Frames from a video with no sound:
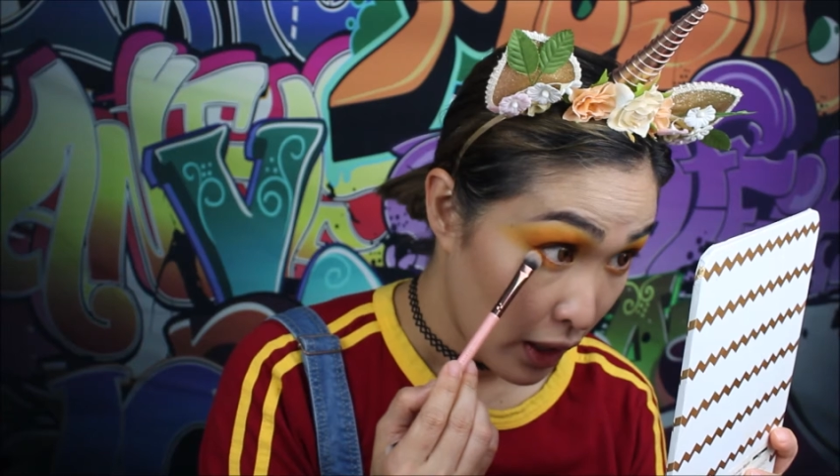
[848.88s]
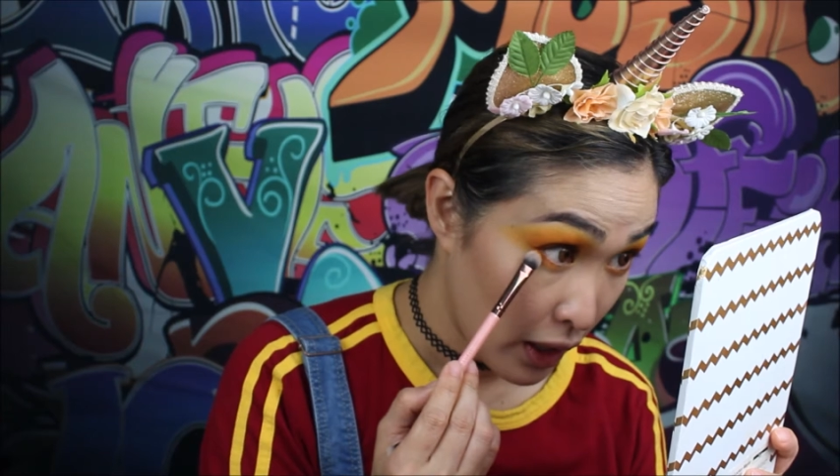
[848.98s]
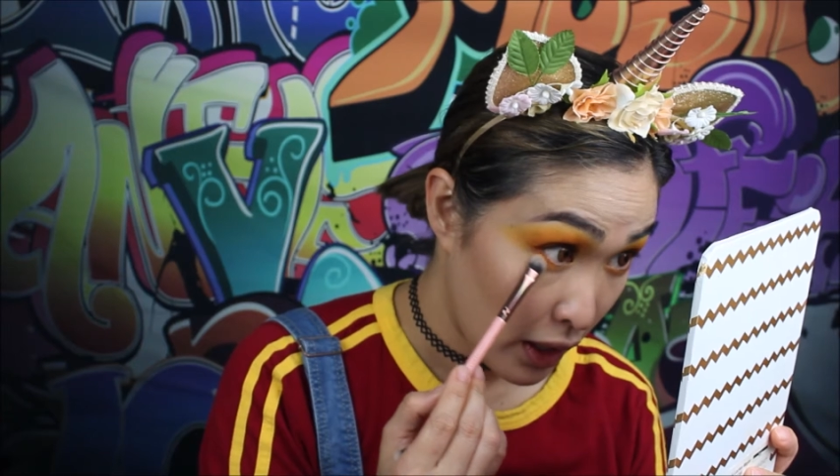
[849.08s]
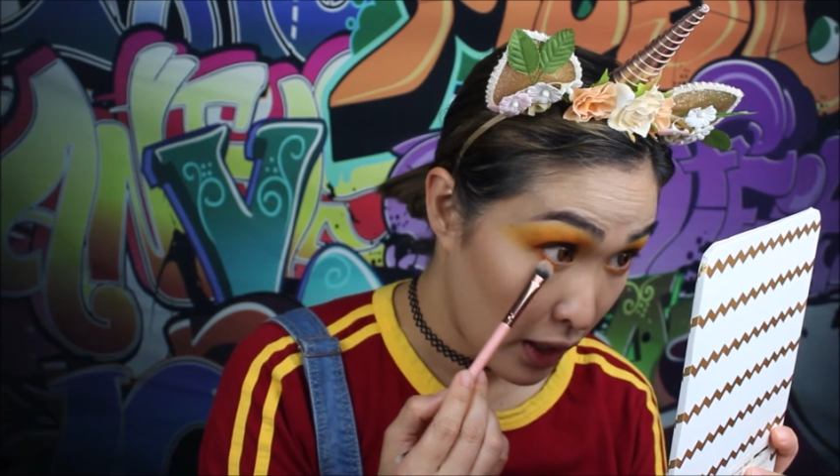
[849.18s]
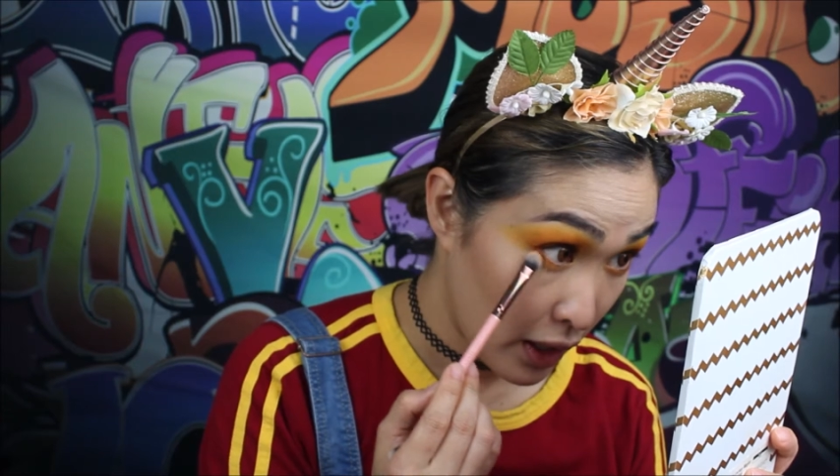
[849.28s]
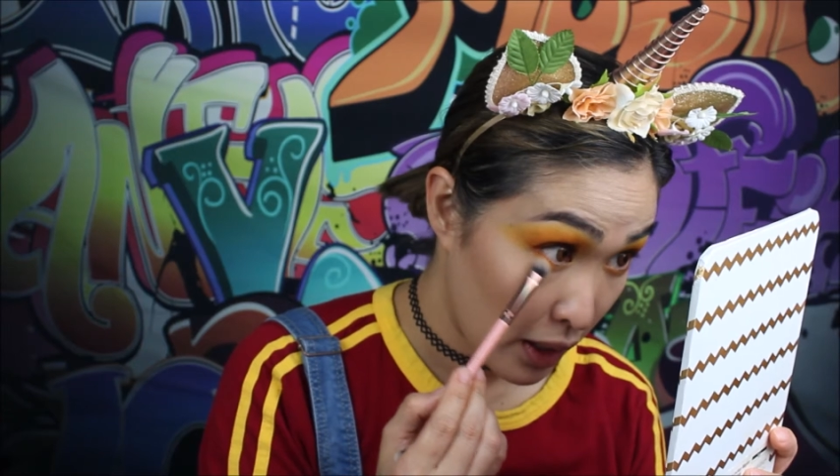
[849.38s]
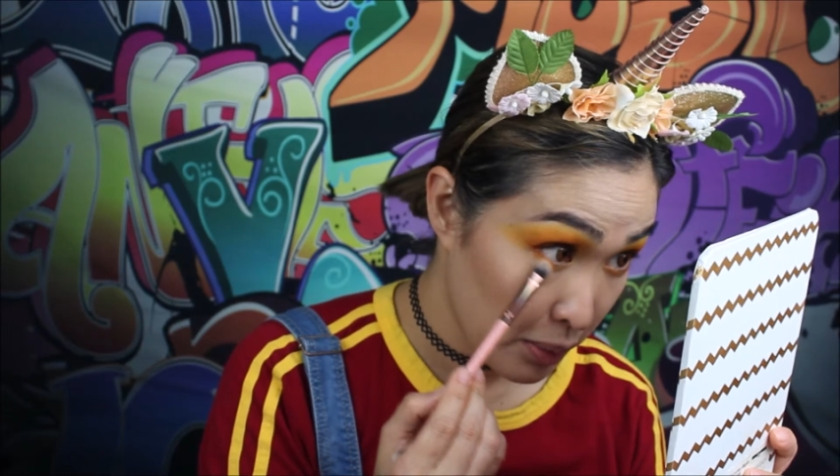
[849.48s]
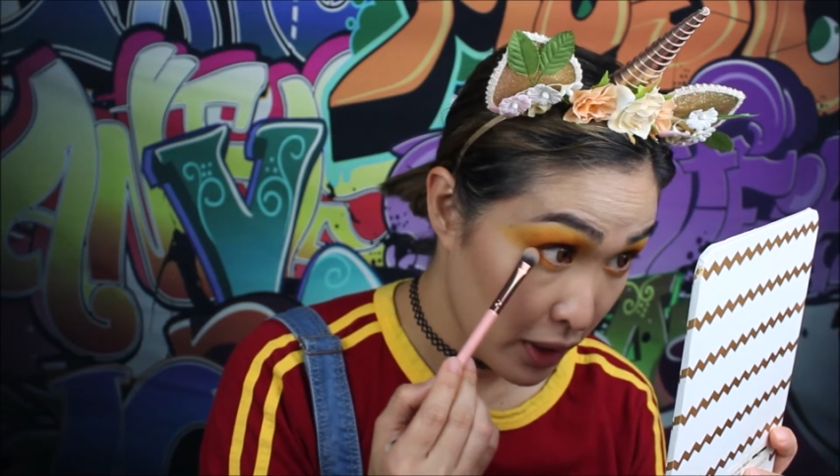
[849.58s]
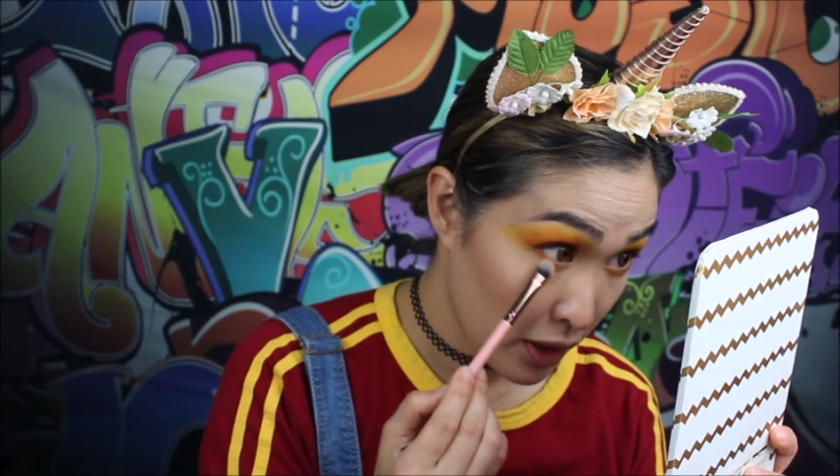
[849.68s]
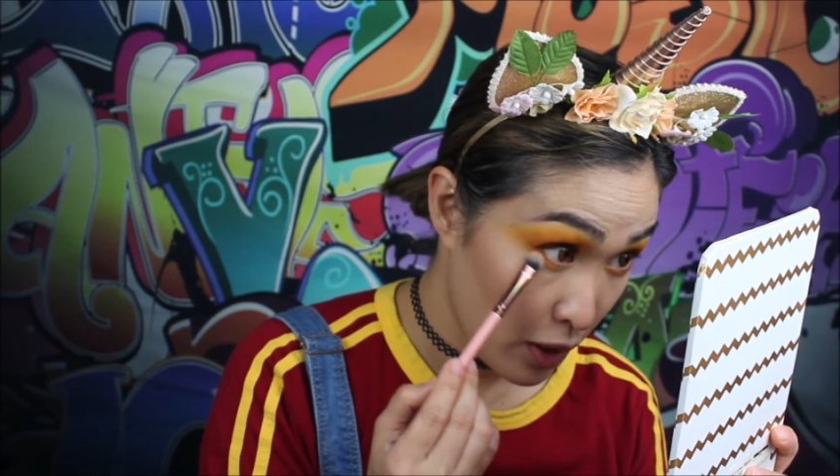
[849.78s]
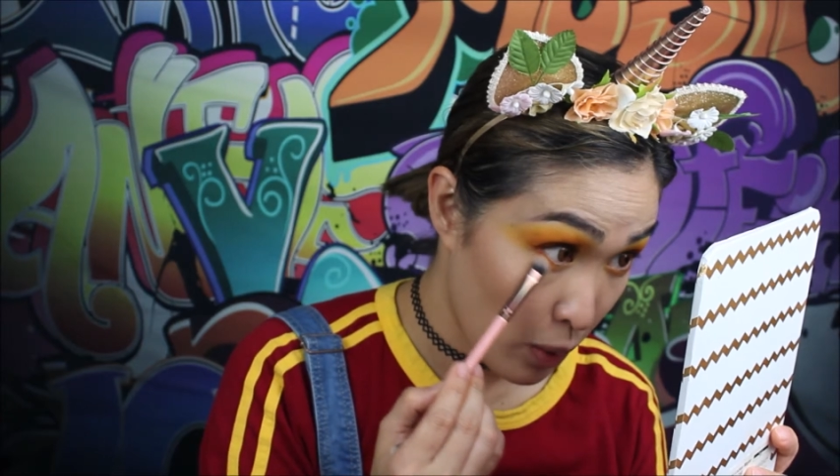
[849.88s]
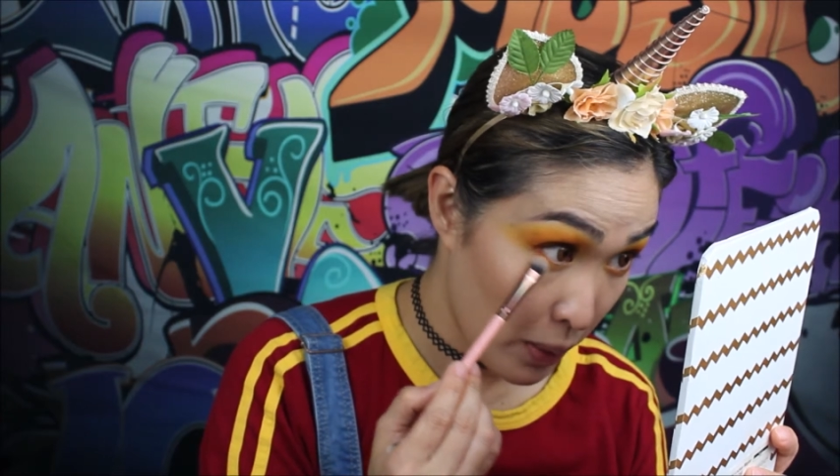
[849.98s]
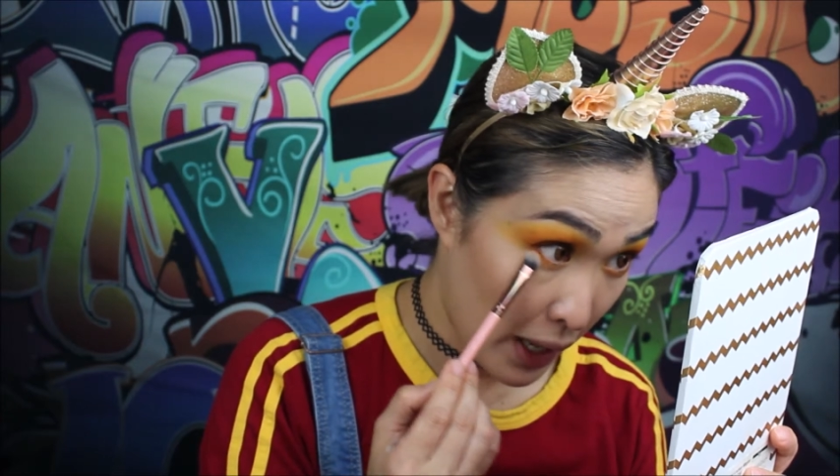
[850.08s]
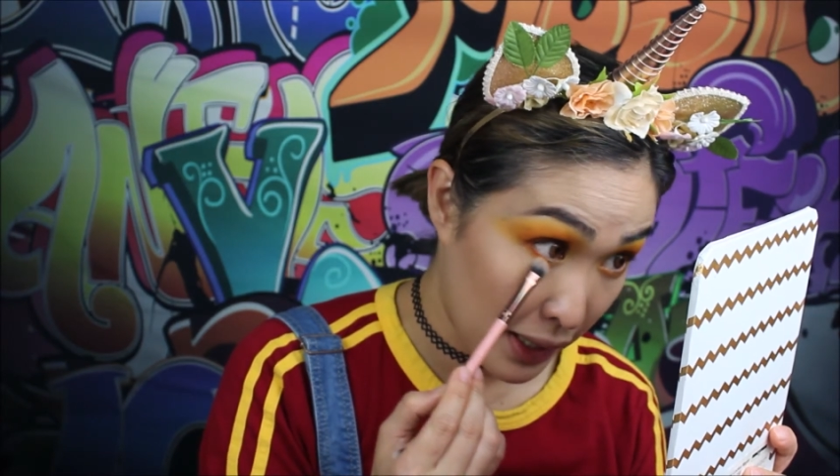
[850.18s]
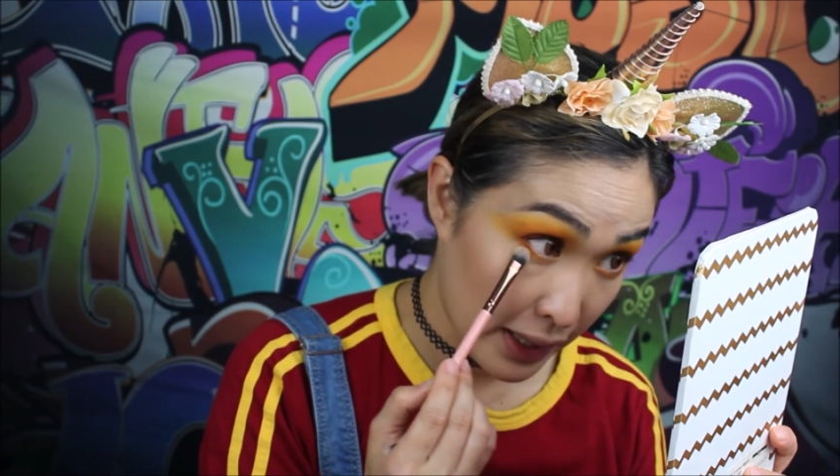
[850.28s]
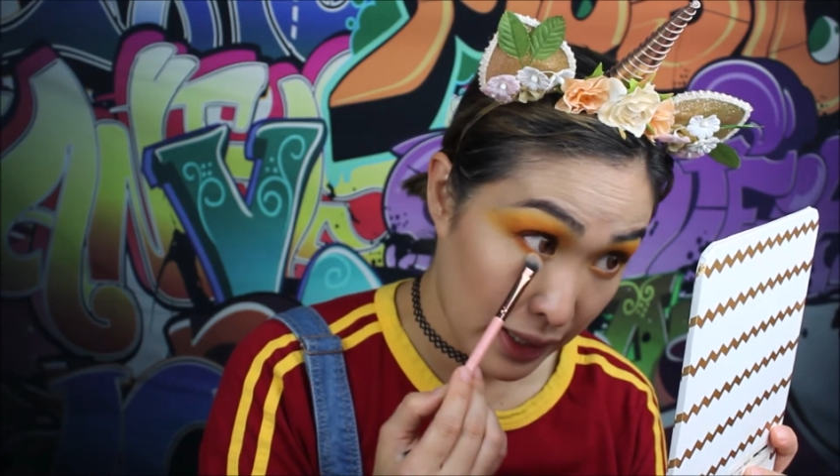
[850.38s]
and I'm going to go back